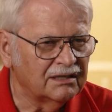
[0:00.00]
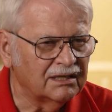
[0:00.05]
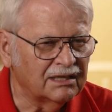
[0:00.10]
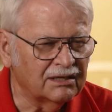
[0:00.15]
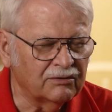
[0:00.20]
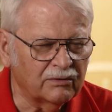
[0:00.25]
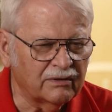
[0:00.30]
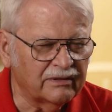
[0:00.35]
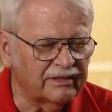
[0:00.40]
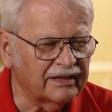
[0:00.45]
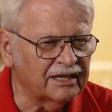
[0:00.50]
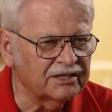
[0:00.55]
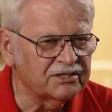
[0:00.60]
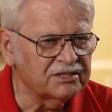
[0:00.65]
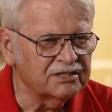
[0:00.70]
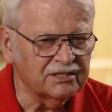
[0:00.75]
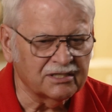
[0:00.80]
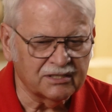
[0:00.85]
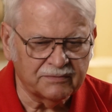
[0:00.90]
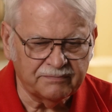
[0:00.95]
And with that
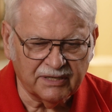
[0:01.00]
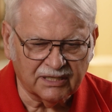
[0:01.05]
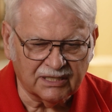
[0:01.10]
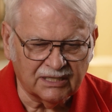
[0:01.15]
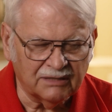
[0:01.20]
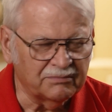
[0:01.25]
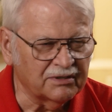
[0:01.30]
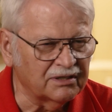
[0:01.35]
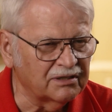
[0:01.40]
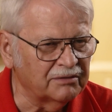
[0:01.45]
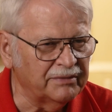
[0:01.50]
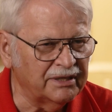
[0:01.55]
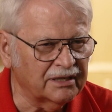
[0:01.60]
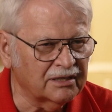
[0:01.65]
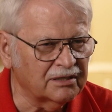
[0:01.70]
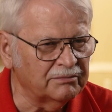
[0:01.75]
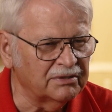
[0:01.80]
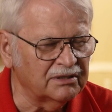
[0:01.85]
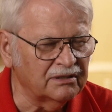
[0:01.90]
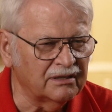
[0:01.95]
she just picked up her
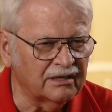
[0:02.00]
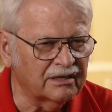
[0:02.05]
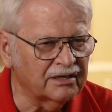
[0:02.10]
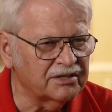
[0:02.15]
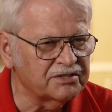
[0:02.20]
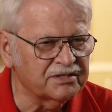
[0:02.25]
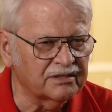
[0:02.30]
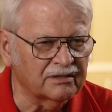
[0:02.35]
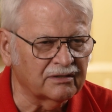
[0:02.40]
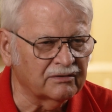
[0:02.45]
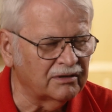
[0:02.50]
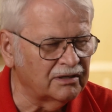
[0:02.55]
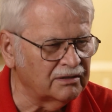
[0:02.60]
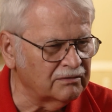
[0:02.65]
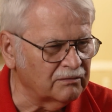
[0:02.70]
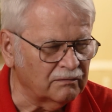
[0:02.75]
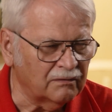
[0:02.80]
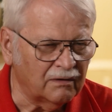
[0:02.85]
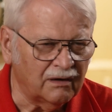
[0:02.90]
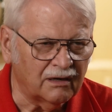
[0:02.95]
meager belongings, turned
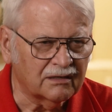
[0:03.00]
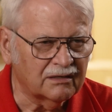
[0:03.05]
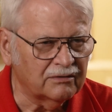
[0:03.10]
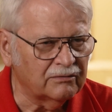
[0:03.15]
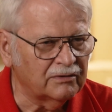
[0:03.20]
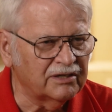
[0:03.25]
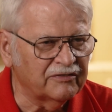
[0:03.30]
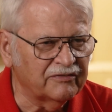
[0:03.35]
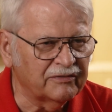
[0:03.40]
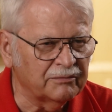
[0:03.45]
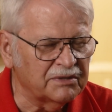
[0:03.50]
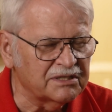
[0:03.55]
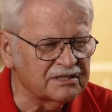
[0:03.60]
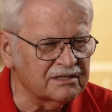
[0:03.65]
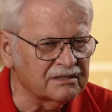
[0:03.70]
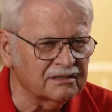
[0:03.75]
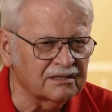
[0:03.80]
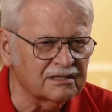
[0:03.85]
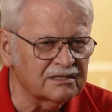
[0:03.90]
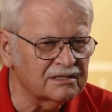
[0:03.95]
around, and walked away from
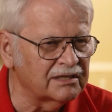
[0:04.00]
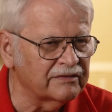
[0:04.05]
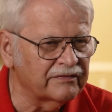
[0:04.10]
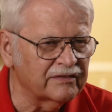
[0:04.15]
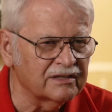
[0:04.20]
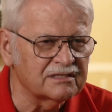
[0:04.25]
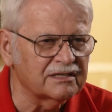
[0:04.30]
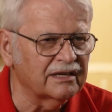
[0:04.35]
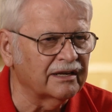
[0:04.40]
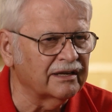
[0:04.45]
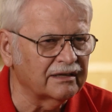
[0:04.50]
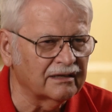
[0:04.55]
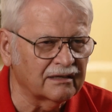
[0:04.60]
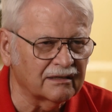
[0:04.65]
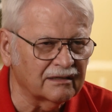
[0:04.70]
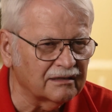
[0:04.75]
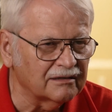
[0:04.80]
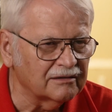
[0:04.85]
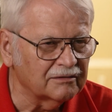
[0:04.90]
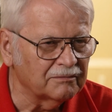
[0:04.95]
us and just left us
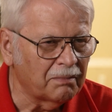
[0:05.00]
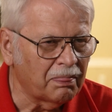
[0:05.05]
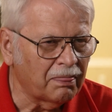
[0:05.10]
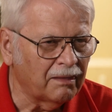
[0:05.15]
standing there.